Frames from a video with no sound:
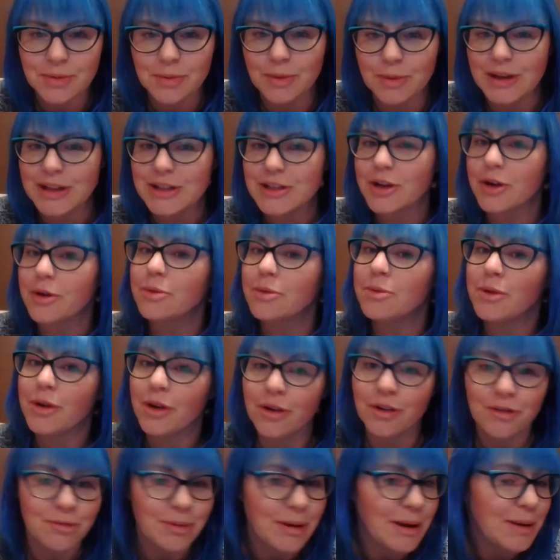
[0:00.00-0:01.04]
We don't
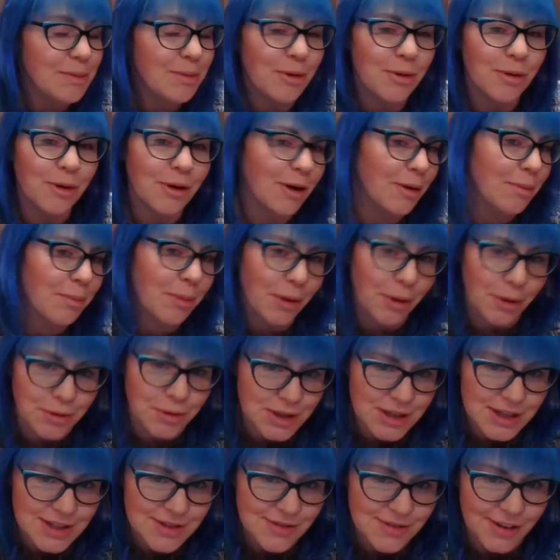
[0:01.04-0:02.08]
know if people will approach
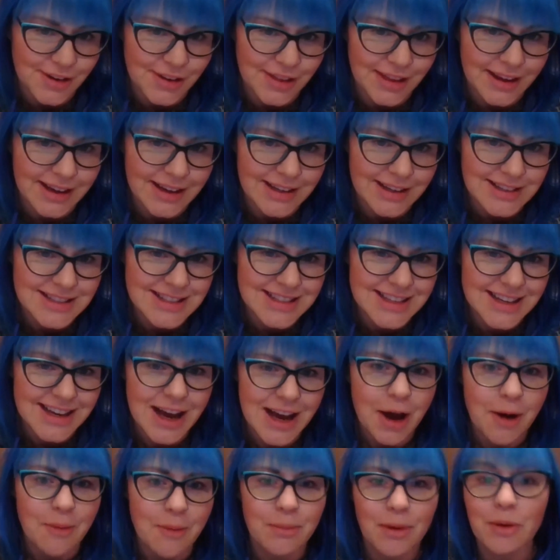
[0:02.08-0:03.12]
us for this,
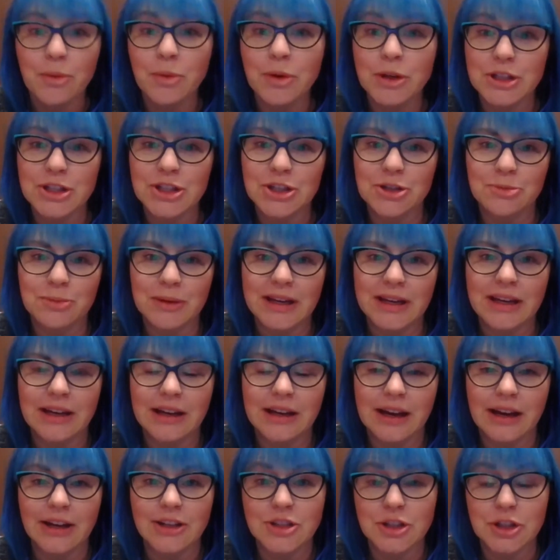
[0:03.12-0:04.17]
but would you
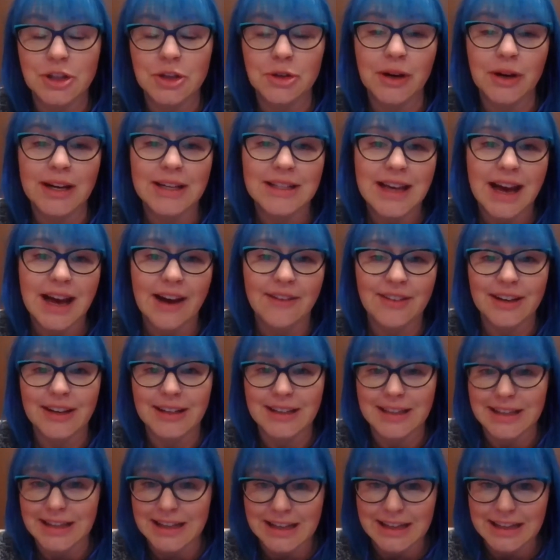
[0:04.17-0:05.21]
be, do you guys have a
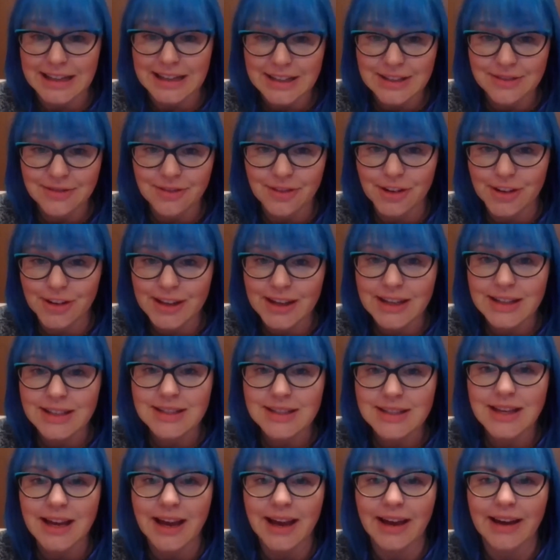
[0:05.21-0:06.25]
need for
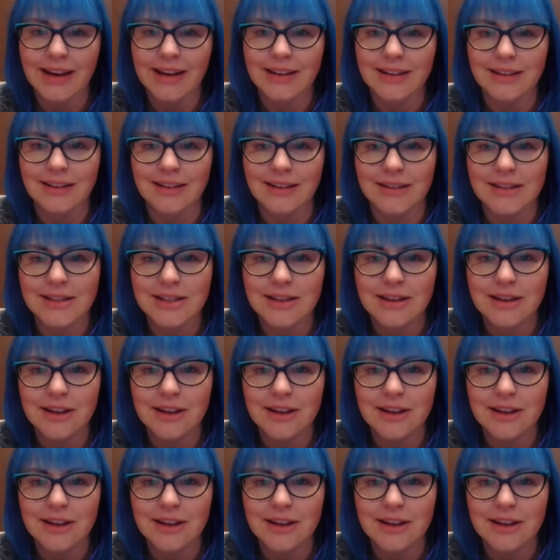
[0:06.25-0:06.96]
this? And